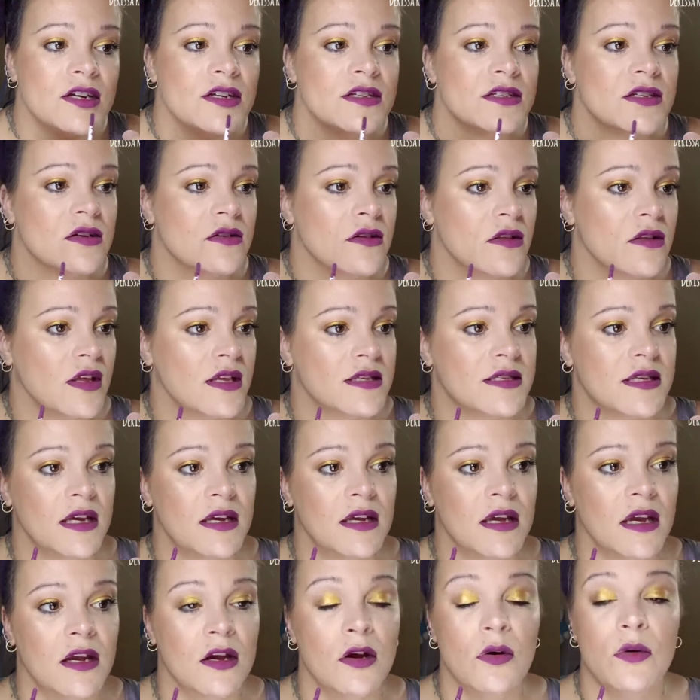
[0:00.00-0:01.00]
I just know that
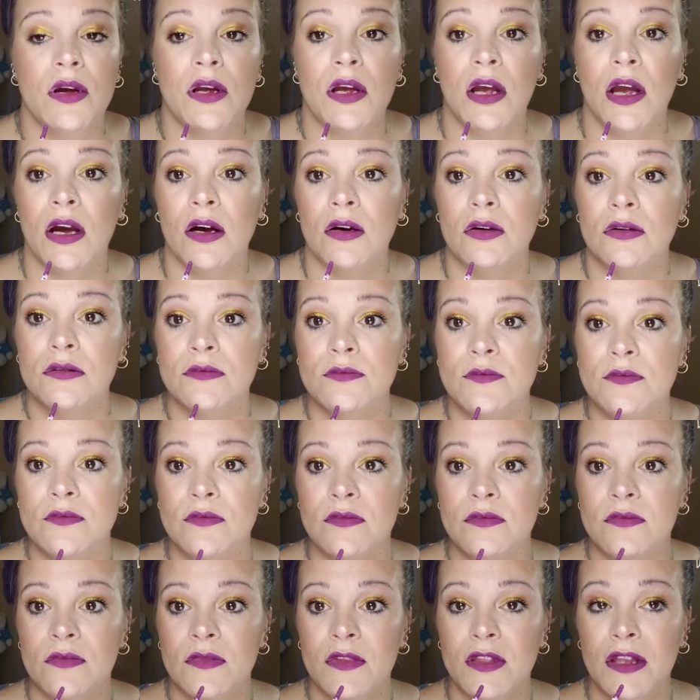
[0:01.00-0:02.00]
that's like a going out
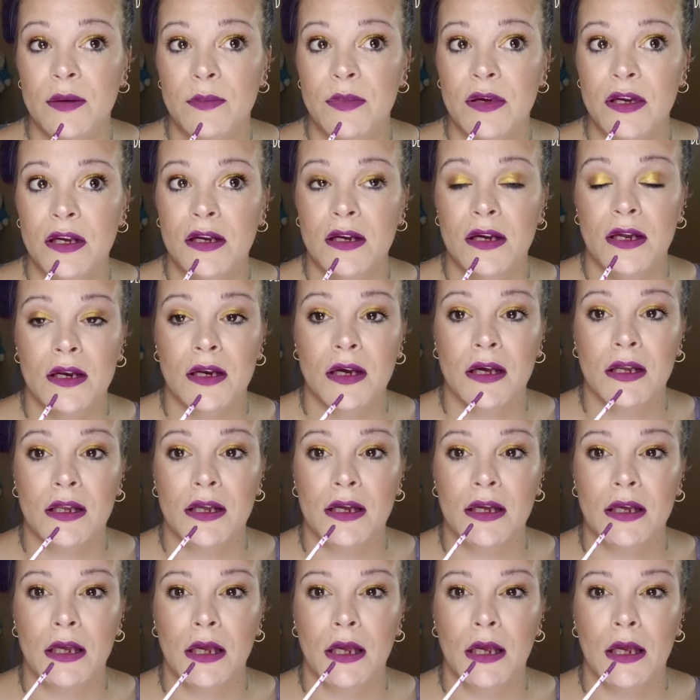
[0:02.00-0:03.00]
lippy and
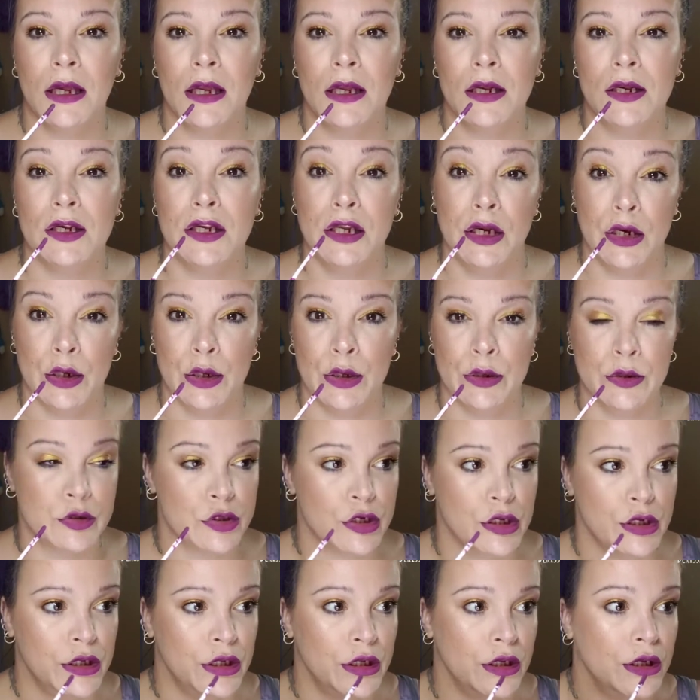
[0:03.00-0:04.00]
not like a dinner,
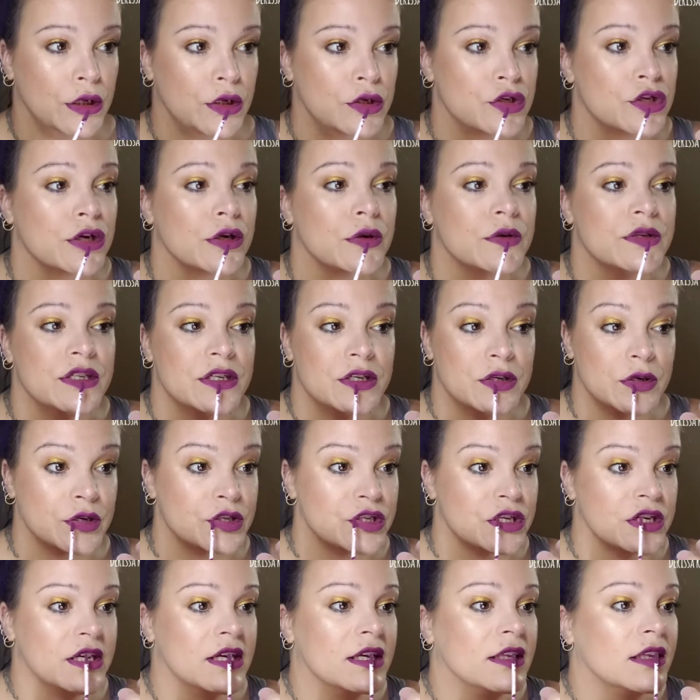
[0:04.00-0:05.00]
you know,
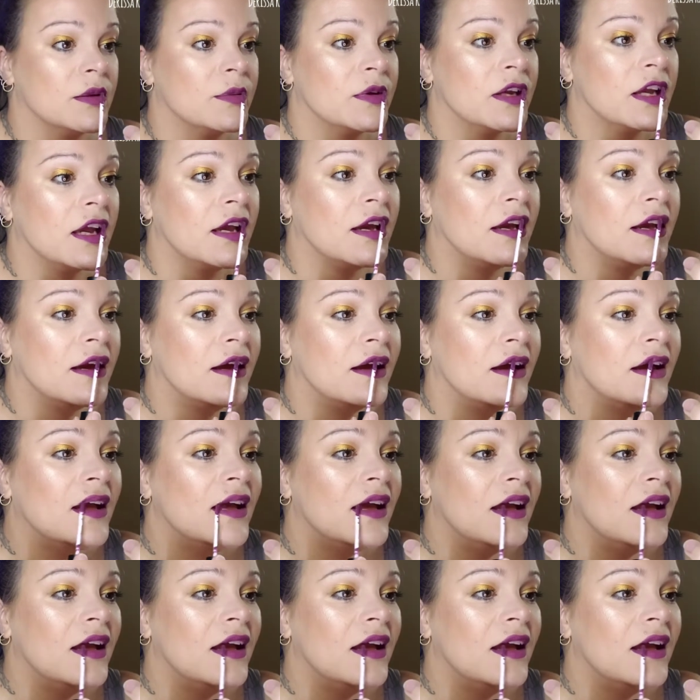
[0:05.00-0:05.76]
dinner or drinking lippy.